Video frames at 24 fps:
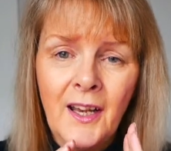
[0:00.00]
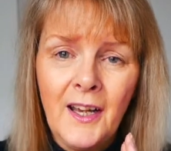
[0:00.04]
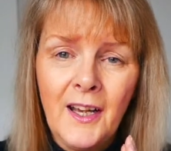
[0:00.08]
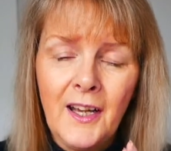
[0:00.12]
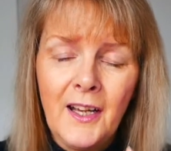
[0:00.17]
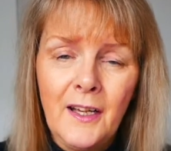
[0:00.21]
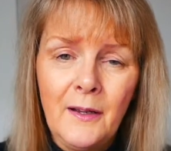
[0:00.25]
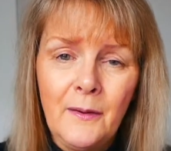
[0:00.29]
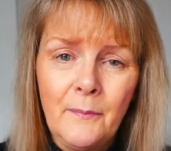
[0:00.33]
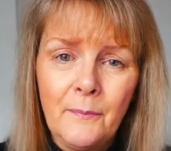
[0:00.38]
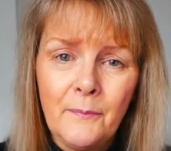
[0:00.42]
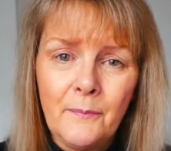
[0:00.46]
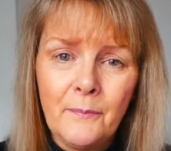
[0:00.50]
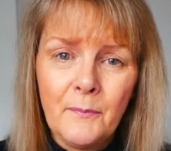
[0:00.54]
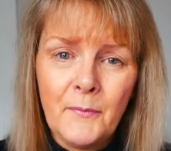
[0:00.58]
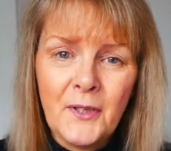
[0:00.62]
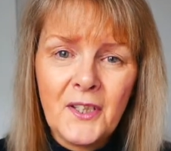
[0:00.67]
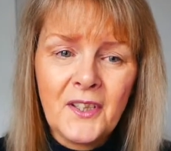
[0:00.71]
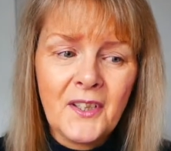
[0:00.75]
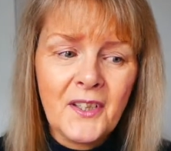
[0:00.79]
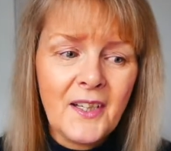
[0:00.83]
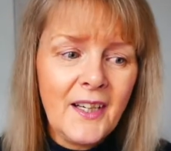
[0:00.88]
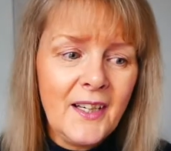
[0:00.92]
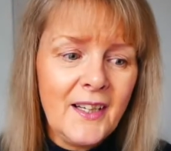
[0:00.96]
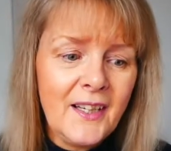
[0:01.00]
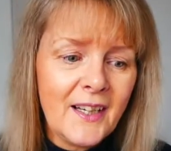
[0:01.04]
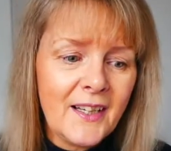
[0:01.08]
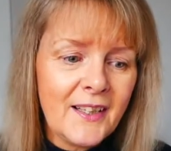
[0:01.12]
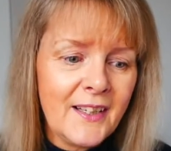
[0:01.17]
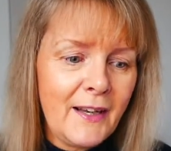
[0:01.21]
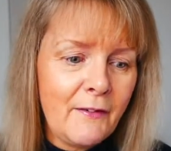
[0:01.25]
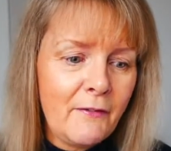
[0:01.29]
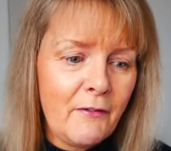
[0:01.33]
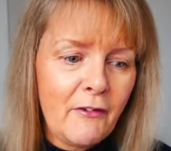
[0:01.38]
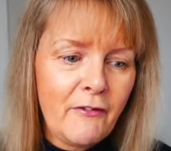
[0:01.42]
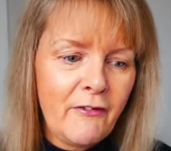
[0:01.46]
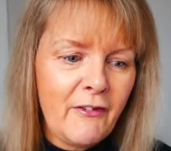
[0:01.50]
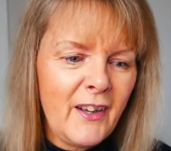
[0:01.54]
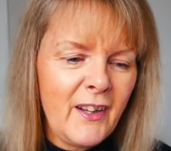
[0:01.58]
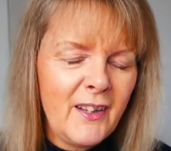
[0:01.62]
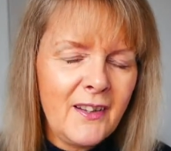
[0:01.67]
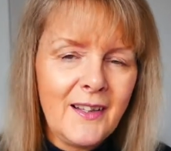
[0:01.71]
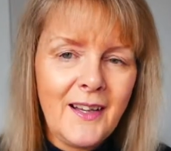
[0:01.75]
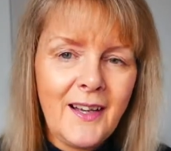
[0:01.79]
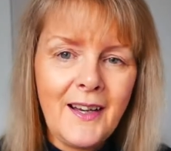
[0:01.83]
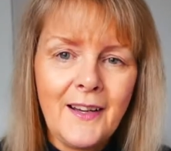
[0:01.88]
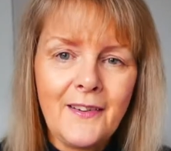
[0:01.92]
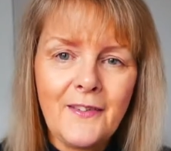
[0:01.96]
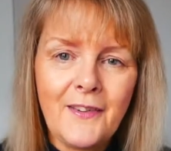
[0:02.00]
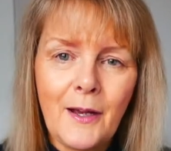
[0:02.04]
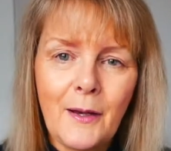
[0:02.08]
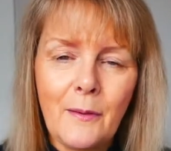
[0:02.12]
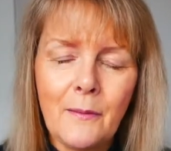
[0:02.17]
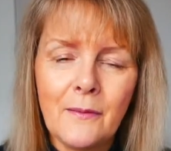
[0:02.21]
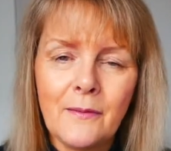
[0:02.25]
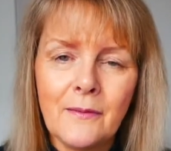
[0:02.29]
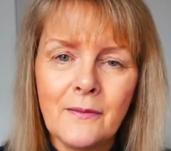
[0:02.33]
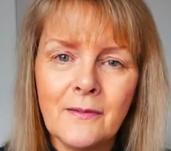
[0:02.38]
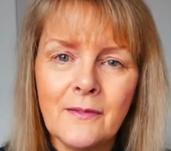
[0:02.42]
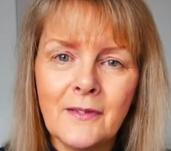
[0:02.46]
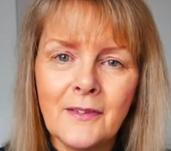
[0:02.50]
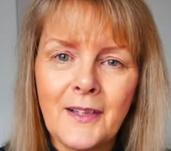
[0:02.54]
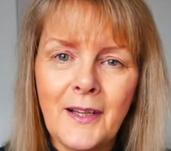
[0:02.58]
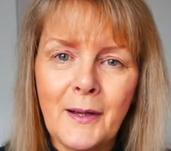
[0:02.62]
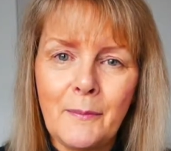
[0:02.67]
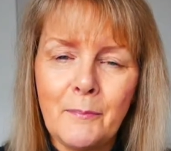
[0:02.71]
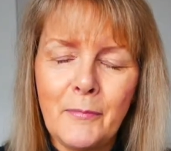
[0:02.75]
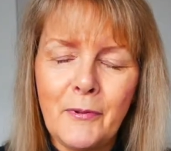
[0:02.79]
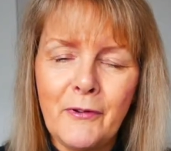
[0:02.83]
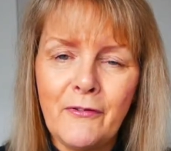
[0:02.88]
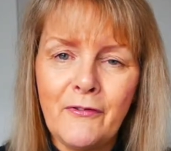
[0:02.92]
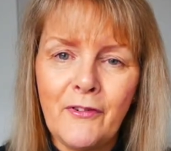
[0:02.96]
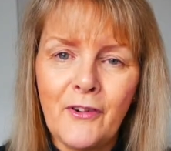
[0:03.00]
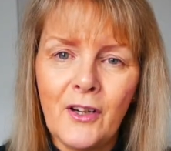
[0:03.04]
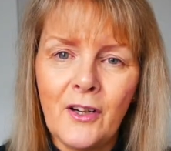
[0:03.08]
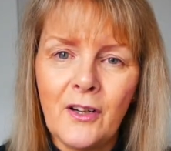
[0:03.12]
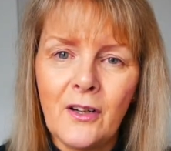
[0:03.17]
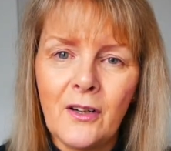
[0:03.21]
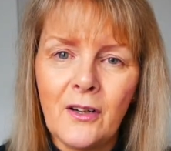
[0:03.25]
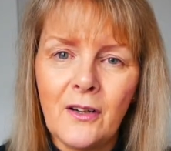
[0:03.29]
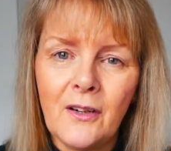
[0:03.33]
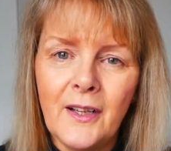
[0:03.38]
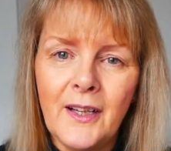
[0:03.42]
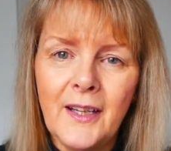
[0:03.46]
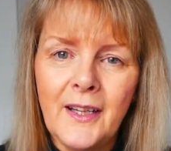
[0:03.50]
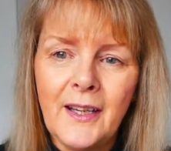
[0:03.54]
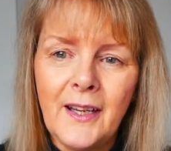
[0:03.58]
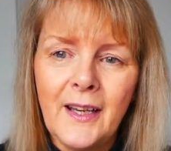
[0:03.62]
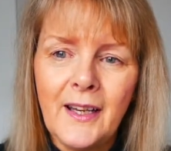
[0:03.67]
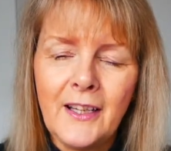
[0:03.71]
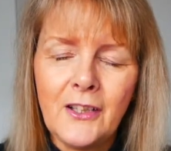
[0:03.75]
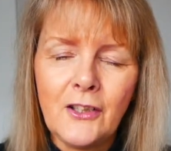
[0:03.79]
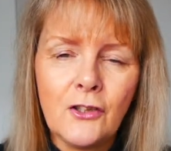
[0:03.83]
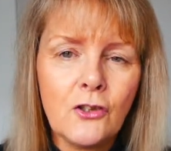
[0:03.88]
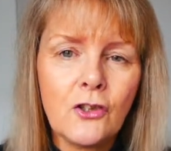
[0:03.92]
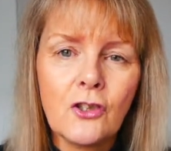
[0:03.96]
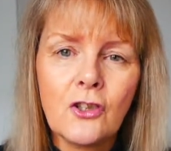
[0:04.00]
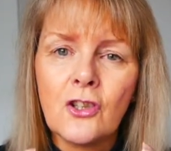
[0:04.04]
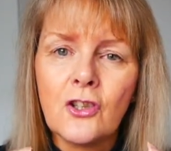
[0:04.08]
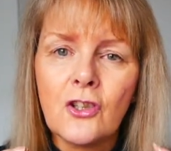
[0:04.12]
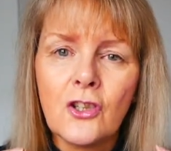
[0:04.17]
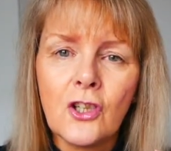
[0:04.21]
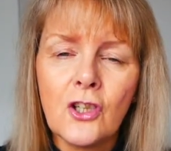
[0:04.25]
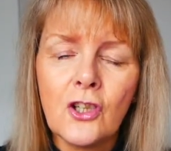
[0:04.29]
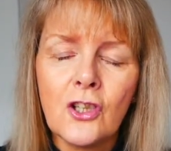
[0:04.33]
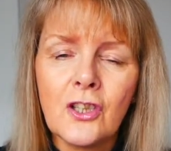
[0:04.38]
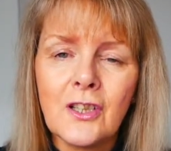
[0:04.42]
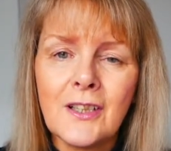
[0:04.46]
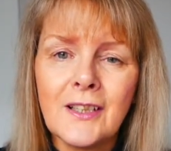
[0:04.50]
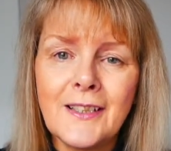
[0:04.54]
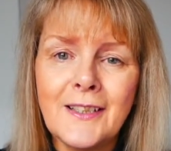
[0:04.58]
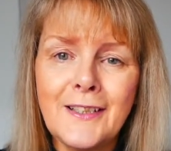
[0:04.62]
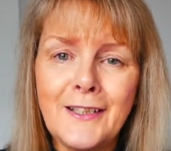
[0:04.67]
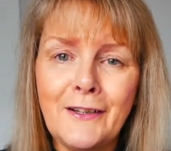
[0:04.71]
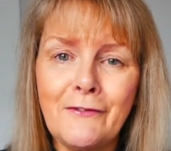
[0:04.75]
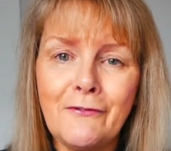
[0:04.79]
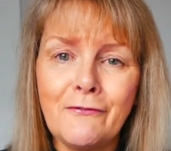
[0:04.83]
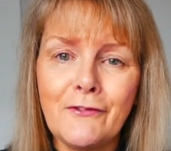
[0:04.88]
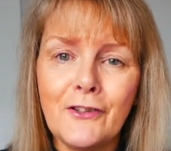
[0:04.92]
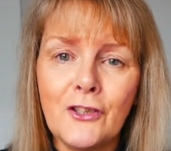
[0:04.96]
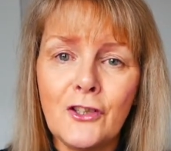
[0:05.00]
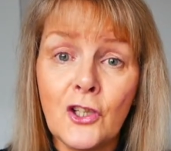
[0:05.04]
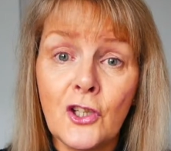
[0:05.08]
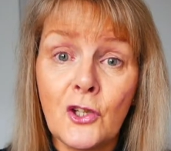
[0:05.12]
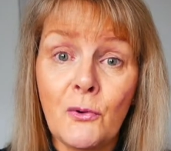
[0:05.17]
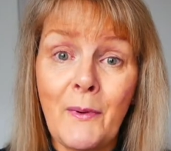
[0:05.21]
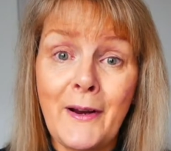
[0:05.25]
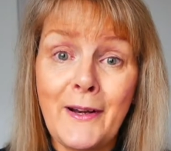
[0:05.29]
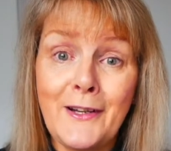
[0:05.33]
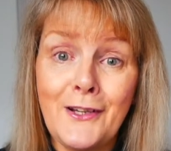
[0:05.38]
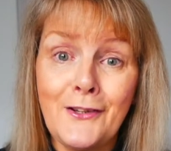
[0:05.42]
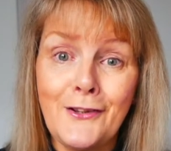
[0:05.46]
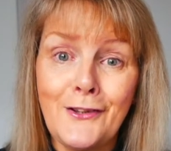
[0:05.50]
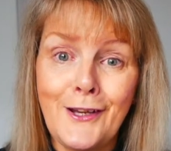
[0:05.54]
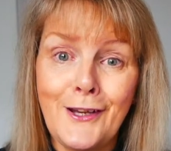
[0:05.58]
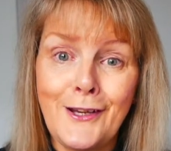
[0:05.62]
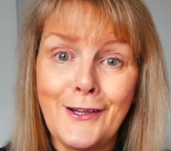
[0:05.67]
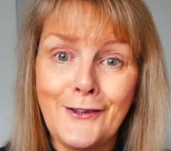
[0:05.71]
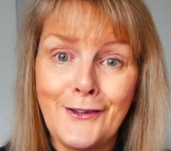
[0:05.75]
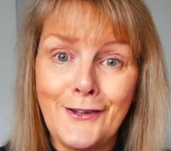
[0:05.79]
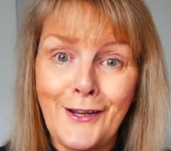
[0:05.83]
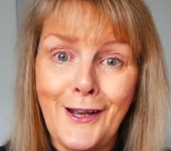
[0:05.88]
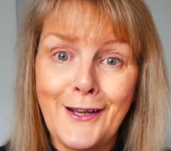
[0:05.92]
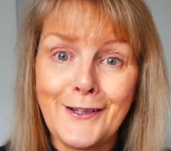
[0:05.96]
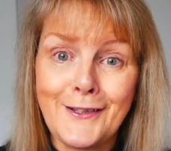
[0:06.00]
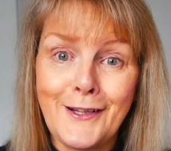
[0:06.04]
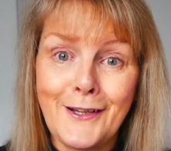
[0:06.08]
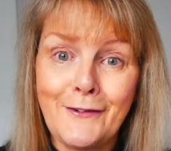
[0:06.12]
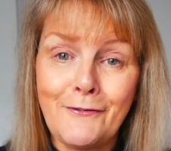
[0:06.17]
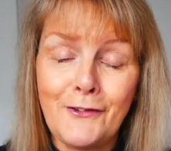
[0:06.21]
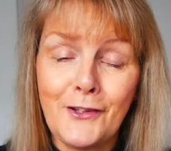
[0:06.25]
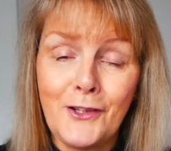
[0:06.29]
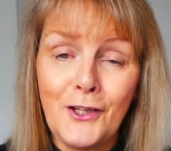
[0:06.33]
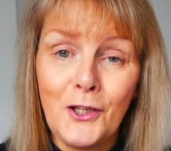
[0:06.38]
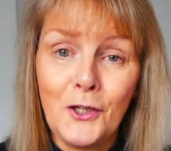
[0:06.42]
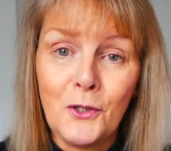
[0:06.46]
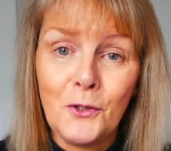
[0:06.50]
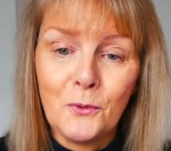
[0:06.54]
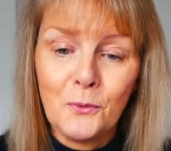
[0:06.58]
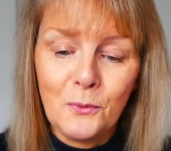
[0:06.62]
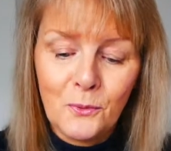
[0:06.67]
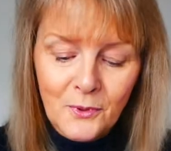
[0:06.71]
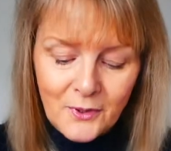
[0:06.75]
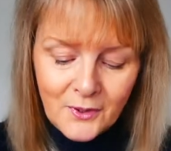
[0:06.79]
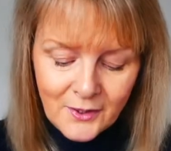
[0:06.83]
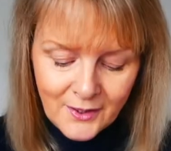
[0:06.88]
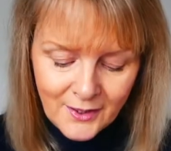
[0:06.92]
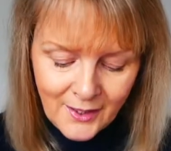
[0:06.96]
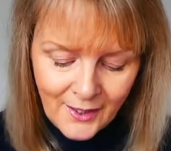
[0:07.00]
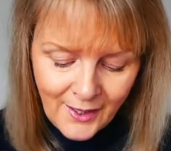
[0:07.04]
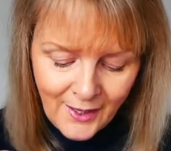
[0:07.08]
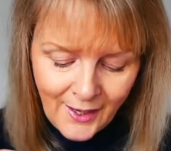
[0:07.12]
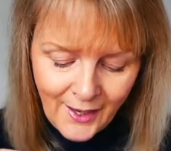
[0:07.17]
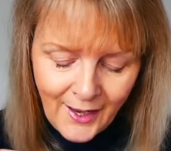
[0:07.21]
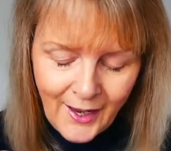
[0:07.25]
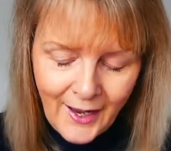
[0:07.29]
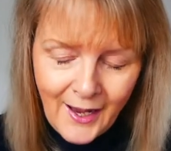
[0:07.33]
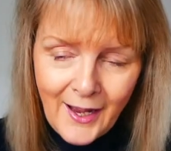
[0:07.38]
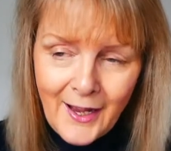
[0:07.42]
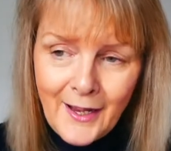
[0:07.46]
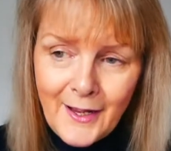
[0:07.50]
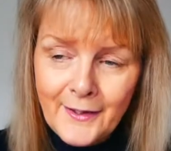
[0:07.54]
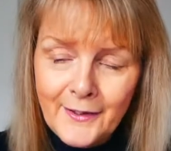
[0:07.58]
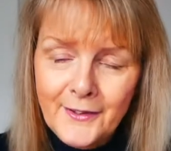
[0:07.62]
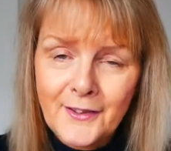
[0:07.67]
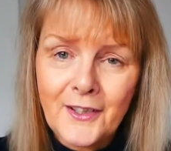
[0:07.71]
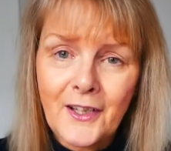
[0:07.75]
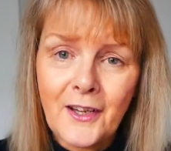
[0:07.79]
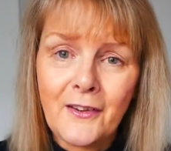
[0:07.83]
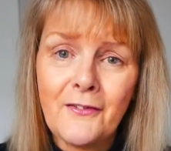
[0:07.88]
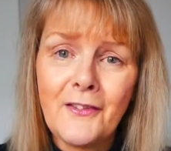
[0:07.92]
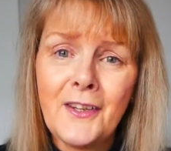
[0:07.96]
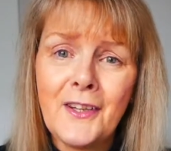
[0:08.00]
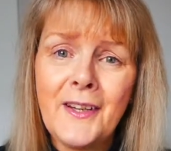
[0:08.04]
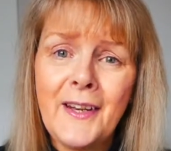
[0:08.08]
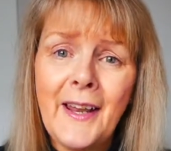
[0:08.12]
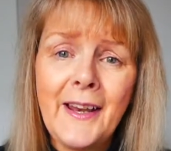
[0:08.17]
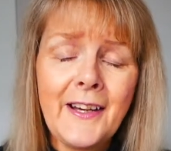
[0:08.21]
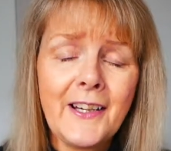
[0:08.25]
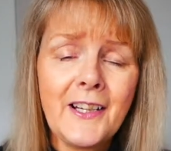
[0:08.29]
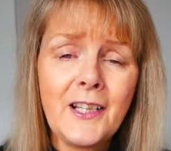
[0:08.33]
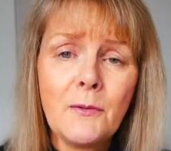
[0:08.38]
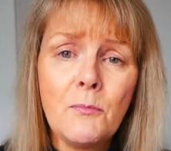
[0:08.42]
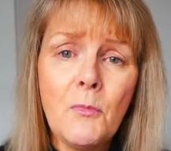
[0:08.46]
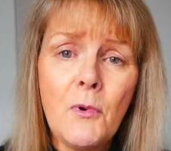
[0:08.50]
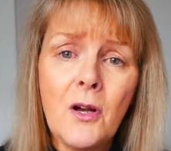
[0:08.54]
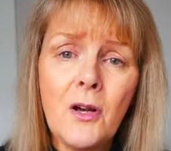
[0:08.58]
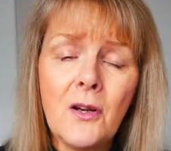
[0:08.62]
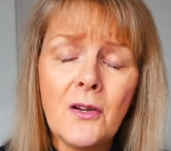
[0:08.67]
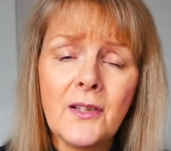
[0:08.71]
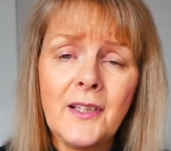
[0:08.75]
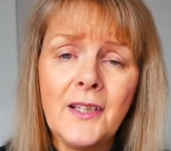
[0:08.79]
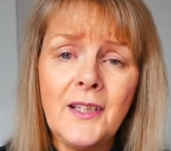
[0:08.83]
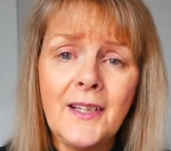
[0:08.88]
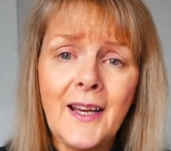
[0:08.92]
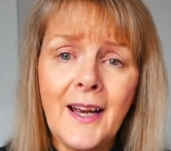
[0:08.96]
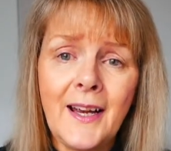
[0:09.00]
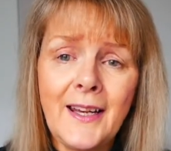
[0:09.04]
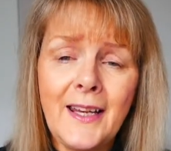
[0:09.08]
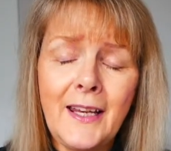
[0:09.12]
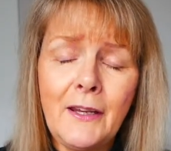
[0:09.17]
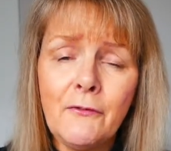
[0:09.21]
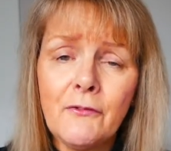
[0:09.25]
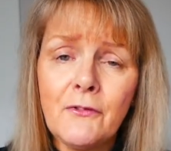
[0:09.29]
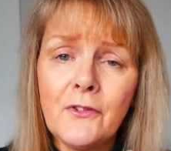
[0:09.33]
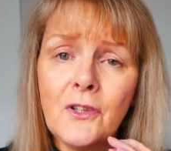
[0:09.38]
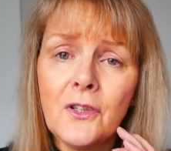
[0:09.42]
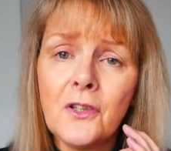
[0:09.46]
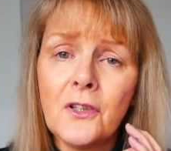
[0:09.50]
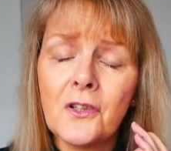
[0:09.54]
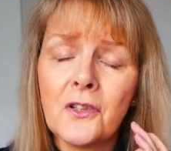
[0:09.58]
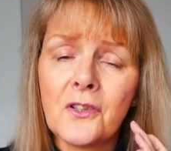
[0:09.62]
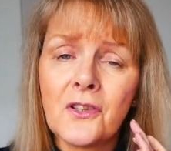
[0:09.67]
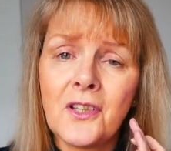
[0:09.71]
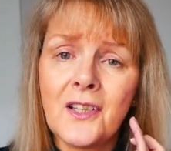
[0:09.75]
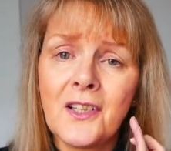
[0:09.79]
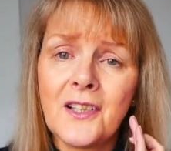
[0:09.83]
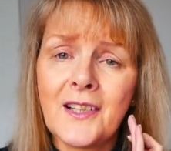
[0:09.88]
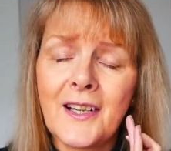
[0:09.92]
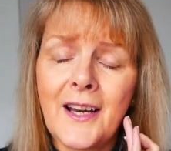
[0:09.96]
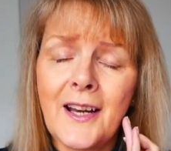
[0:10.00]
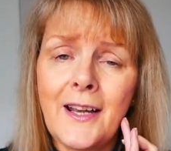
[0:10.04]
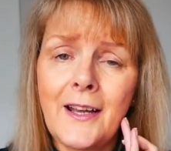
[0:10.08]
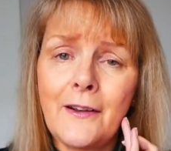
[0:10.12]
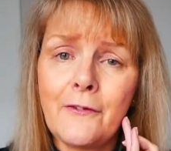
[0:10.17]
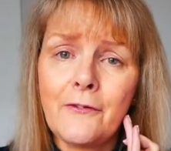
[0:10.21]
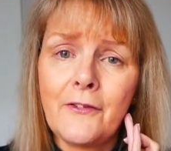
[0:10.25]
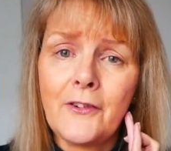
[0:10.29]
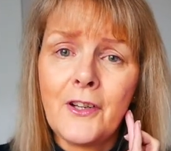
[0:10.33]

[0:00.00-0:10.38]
My skin had never felt like that before. It's just totally different to anything that I'd ever used. And the next morning I even noticed I have